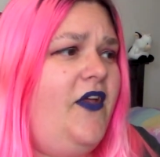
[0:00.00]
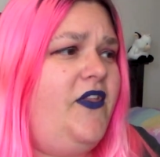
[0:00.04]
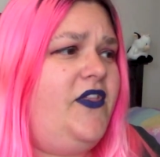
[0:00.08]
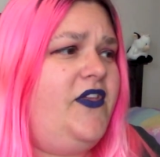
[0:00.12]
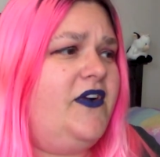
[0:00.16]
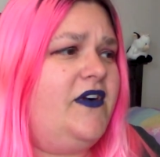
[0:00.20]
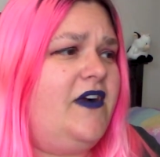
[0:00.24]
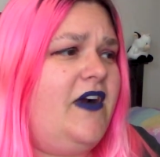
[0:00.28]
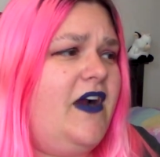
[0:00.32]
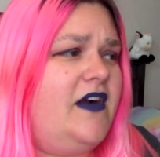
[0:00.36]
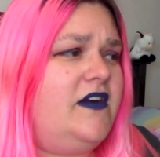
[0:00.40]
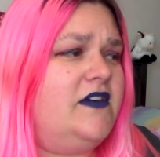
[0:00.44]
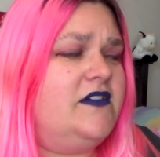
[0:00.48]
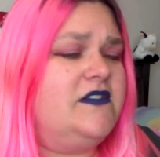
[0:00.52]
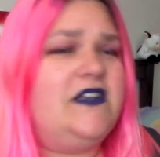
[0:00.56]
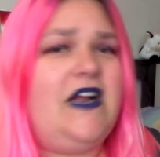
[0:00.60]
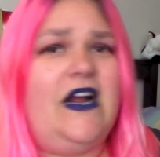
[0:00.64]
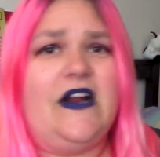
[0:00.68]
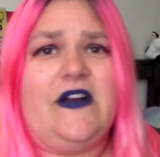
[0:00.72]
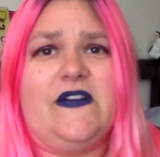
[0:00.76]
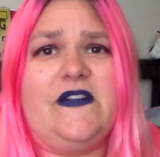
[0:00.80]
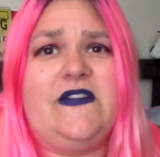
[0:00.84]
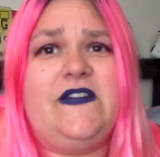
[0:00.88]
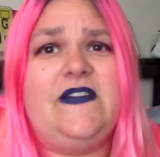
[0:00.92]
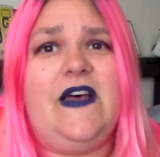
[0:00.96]
There
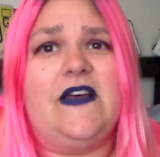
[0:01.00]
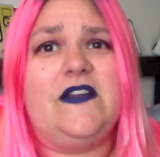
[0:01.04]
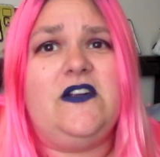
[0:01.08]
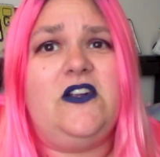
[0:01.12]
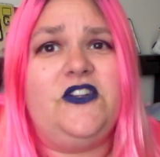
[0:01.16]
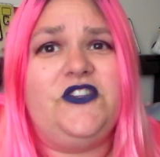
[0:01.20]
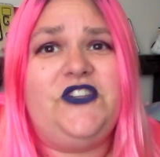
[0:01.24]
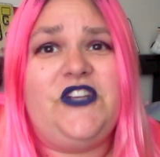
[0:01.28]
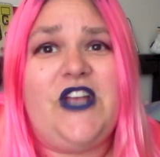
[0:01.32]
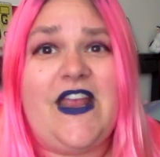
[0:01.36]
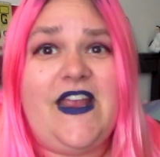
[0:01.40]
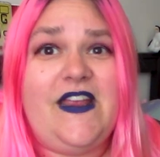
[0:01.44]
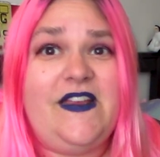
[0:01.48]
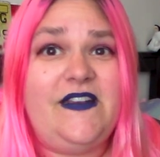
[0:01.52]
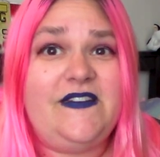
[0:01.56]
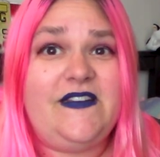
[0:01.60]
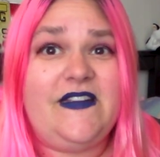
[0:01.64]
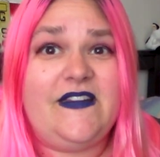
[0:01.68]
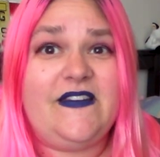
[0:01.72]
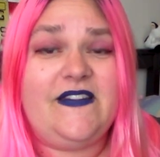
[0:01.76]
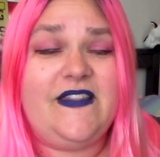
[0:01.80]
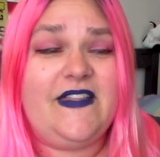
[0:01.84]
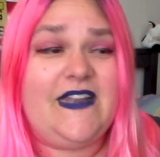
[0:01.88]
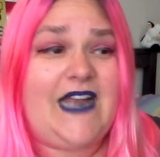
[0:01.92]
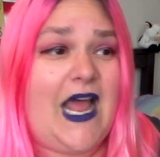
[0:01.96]
are subtle
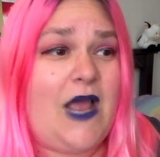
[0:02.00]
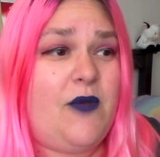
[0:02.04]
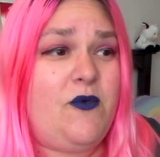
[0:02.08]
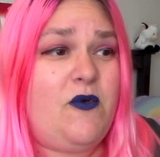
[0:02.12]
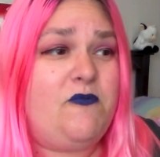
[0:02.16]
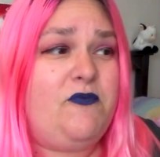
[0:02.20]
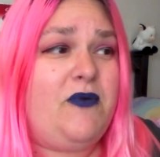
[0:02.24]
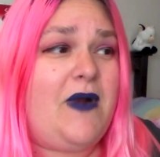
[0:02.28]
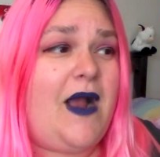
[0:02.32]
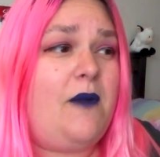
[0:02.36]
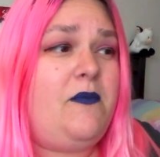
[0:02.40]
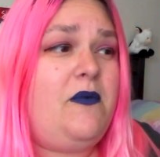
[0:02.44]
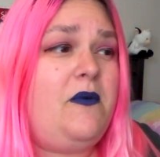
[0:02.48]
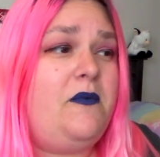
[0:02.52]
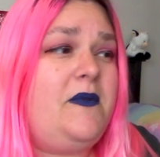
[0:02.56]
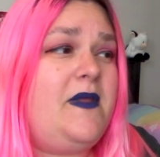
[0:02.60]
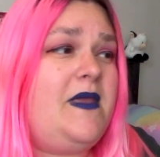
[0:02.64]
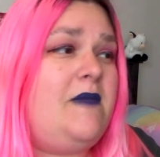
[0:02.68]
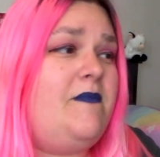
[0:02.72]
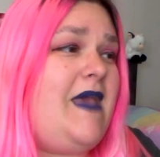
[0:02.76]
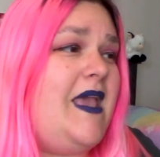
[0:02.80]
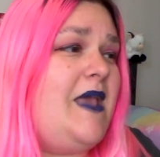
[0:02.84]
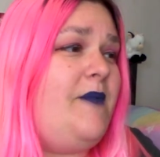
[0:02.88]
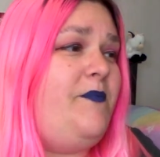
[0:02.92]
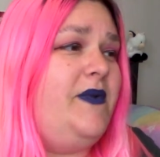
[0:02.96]
changes that I would
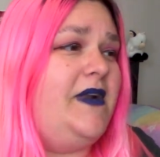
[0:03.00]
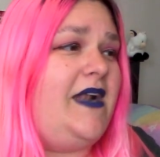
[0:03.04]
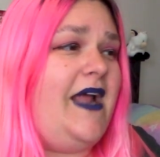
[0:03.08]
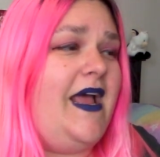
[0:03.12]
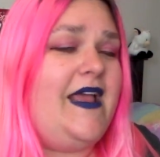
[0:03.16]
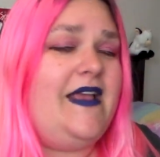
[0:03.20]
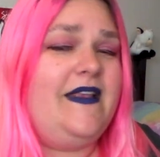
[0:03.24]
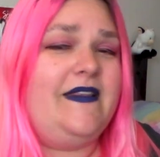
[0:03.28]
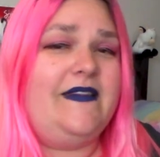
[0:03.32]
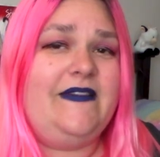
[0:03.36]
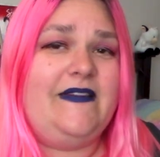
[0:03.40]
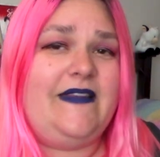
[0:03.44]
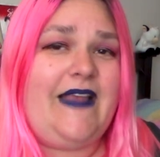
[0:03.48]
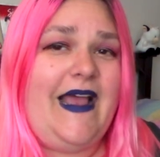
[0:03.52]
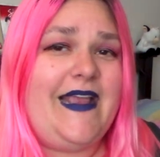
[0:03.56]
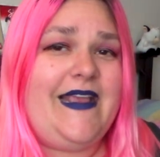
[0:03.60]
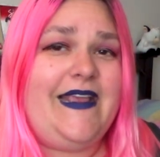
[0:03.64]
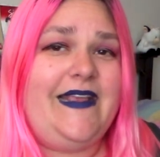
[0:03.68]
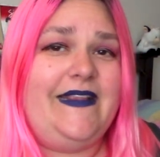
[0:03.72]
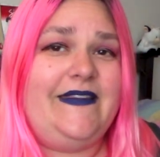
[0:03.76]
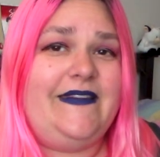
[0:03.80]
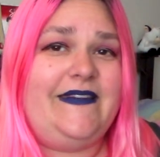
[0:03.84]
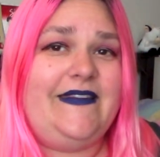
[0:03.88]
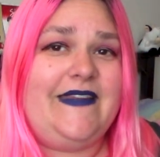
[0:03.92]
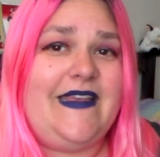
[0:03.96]
probably make, but I
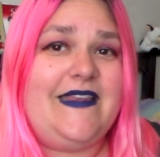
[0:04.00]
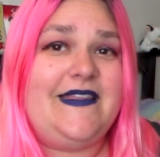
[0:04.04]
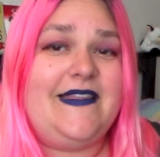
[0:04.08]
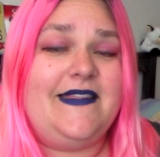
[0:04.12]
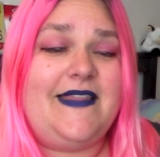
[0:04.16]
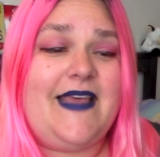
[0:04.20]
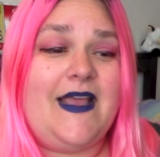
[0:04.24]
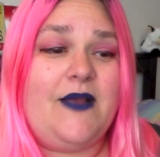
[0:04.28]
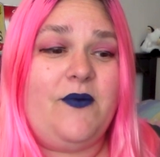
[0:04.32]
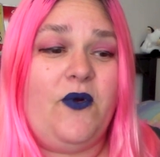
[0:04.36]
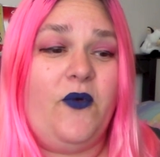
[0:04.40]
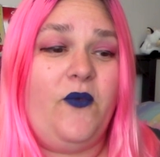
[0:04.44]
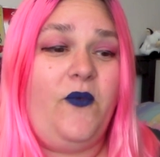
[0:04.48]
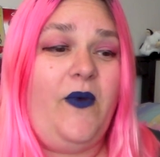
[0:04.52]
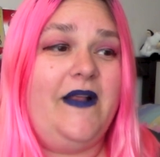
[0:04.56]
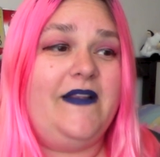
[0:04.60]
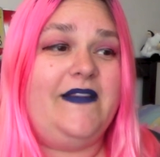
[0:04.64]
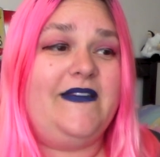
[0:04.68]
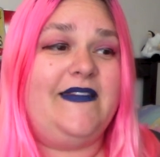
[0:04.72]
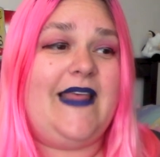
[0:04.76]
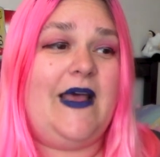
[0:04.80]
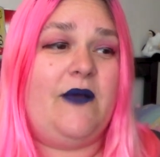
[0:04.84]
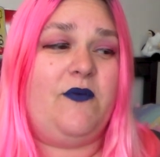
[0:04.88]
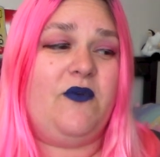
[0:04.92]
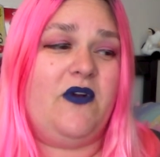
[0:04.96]
can see that they were
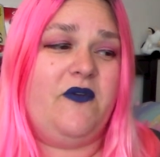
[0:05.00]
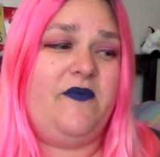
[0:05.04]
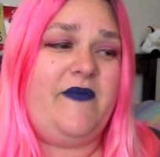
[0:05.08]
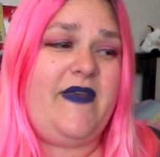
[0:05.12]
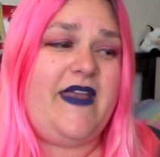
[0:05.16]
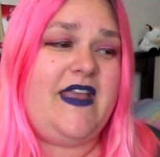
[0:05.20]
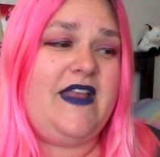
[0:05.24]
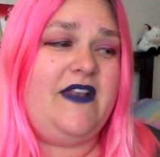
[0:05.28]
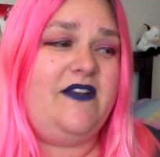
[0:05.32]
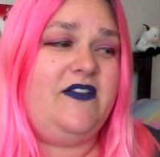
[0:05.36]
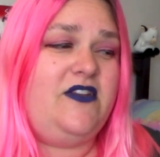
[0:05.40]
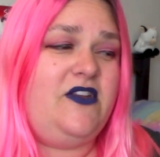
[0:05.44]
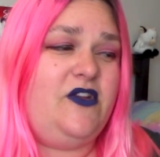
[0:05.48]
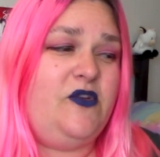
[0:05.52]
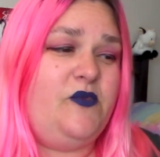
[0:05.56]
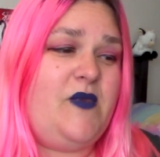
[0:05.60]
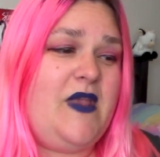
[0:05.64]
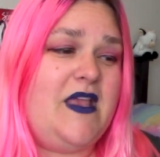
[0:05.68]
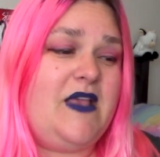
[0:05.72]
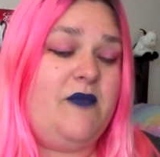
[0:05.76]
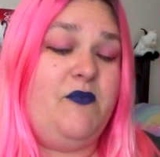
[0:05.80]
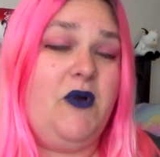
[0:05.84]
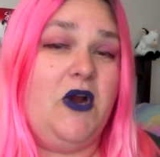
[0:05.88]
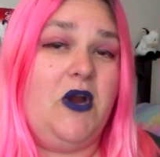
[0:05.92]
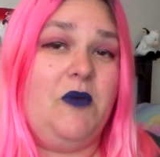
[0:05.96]
ones that were made to
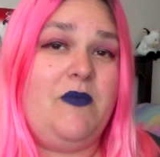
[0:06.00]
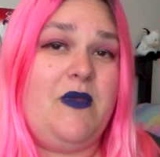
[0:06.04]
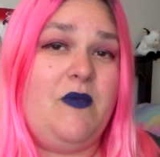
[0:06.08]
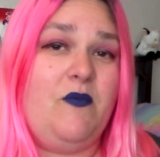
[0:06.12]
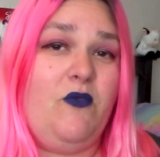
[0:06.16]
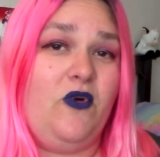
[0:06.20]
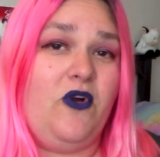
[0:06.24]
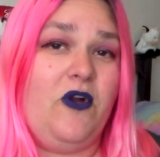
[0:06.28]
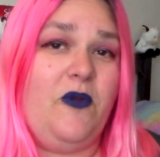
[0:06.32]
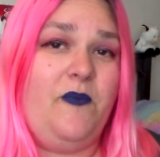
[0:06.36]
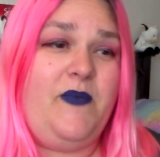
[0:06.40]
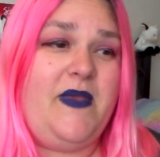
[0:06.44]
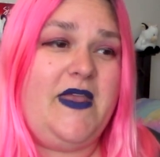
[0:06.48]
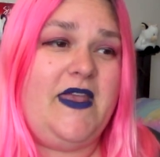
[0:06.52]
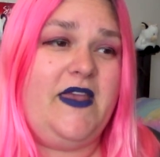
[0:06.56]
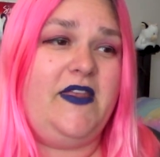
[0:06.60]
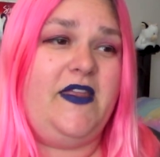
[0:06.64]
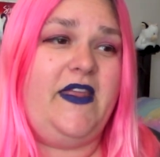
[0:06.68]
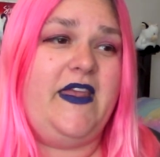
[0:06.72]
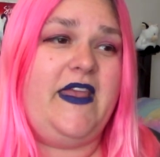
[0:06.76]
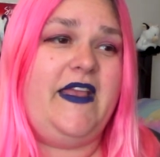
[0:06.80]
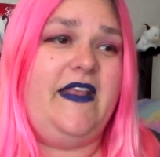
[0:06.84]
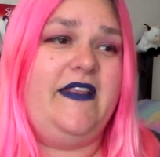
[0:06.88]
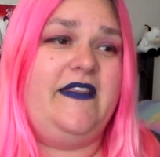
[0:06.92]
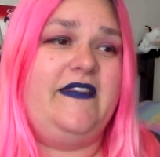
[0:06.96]
make Barbie more
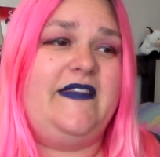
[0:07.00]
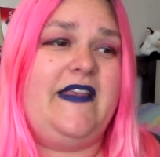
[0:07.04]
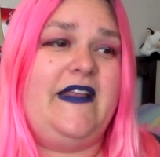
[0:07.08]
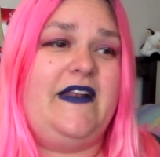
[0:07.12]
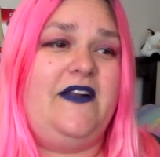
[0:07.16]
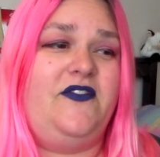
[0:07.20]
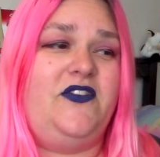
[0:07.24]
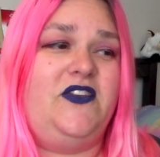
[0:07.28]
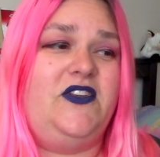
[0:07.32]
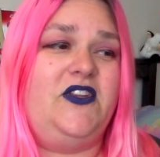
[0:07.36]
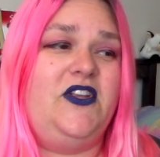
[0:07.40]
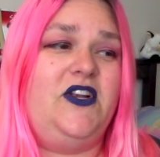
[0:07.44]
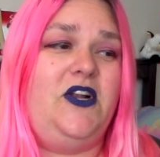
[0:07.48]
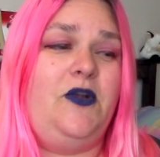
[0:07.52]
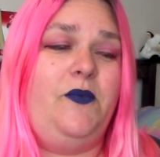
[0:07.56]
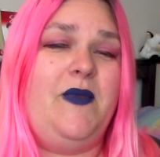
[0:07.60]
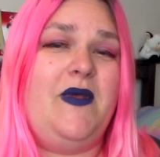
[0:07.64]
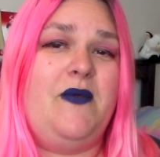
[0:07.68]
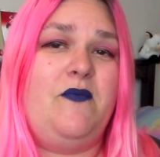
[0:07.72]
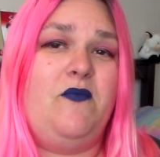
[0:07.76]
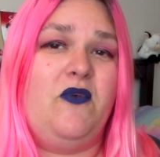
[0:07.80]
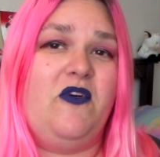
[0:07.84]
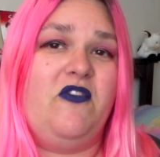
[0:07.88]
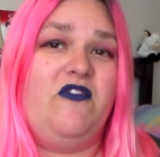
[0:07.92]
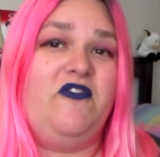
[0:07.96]
appealing instead of a little
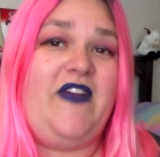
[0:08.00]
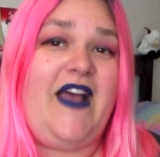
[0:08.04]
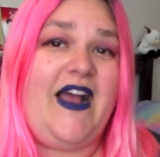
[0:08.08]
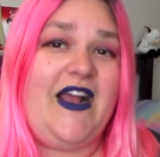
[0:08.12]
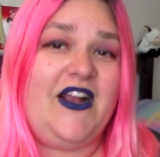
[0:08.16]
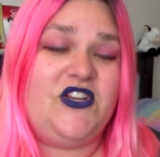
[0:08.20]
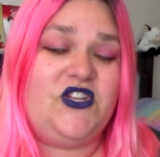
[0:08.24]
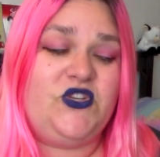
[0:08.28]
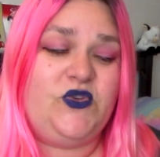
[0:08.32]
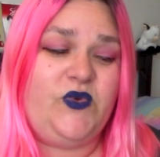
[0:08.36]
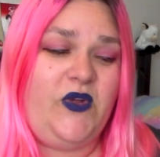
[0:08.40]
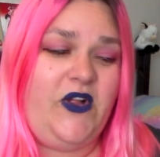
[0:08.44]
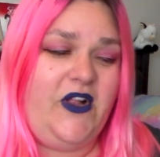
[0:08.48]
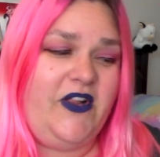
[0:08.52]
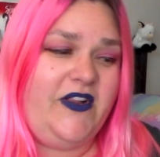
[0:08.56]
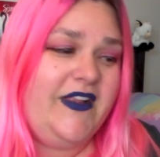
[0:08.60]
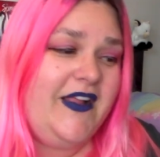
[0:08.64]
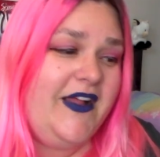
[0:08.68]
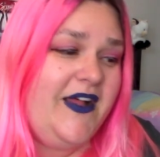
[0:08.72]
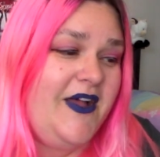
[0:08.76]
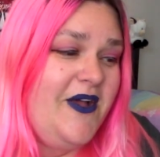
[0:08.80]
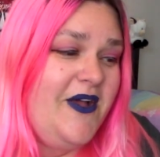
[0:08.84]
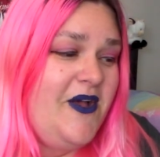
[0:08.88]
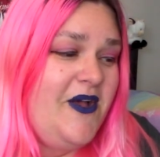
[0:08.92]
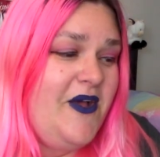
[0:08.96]
bit more factual.
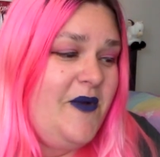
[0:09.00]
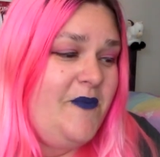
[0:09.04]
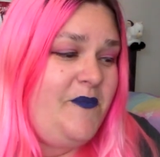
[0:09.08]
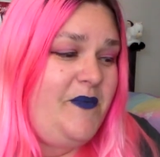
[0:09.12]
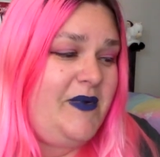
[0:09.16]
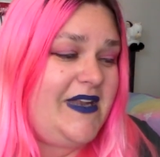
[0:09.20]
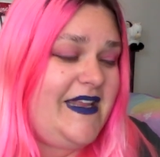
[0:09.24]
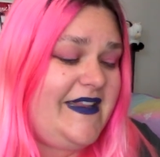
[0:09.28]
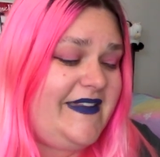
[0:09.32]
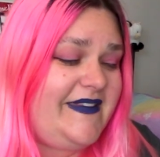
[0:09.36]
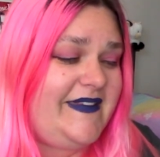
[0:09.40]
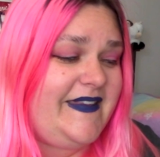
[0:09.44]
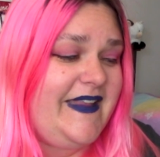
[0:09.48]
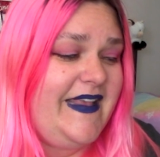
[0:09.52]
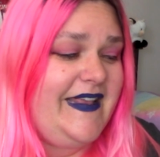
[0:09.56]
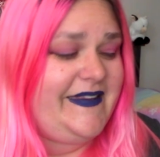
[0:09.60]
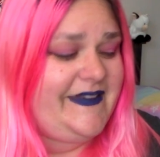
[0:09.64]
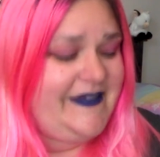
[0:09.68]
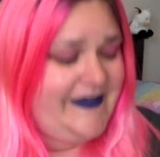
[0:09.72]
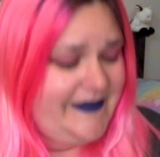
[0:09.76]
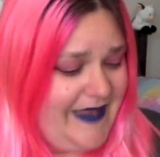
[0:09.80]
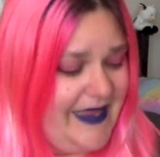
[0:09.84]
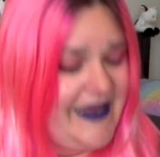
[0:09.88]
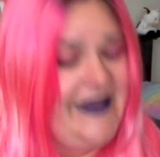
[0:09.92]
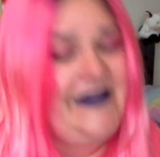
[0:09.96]
But
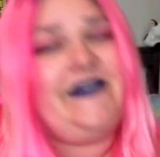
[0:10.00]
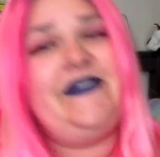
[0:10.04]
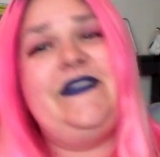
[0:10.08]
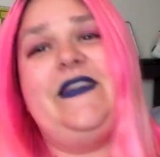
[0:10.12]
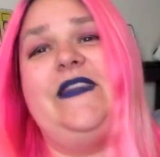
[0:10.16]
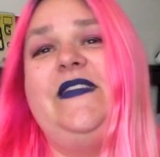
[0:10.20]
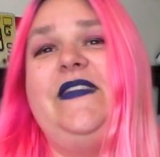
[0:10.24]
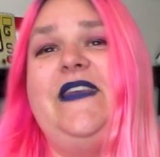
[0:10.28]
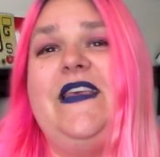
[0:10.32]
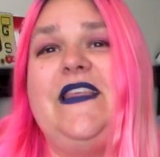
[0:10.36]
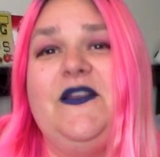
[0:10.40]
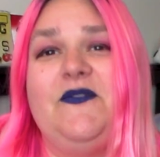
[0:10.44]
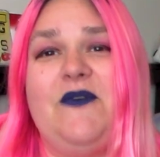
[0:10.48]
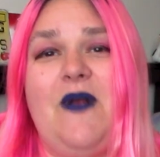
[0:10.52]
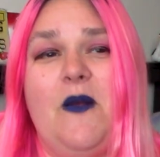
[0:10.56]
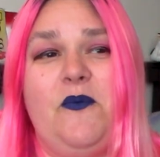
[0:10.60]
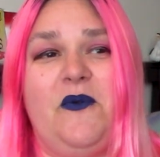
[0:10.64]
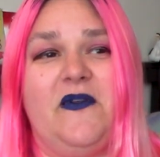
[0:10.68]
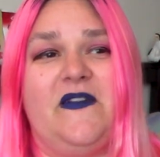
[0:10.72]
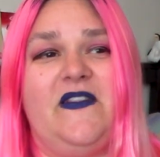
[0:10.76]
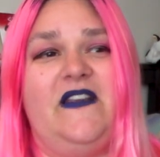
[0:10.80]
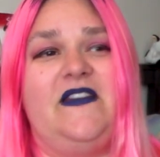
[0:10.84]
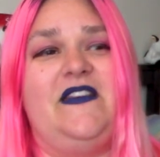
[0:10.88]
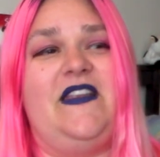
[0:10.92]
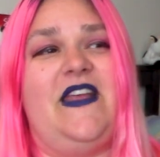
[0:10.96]
it's nice to see the
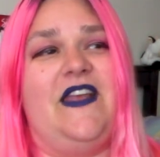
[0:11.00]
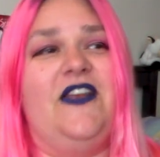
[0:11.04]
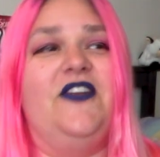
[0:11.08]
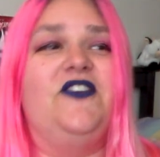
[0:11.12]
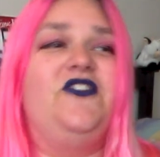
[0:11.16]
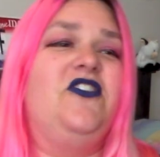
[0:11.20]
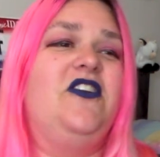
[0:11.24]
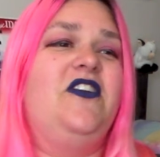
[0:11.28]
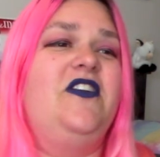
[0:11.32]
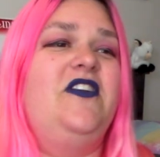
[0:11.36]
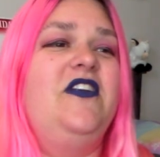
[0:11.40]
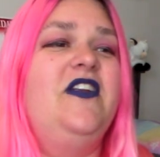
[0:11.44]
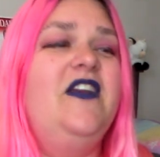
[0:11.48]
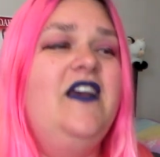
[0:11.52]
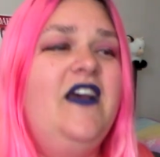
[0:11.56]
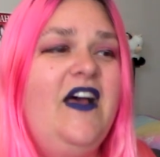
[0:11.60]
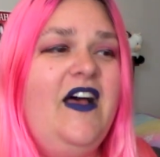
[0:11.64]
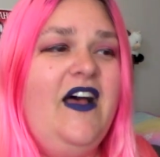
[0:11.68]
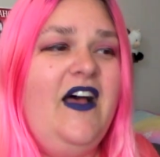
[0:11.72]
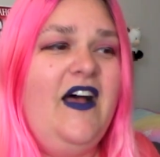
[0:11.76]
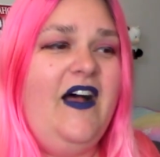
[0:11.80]
representation.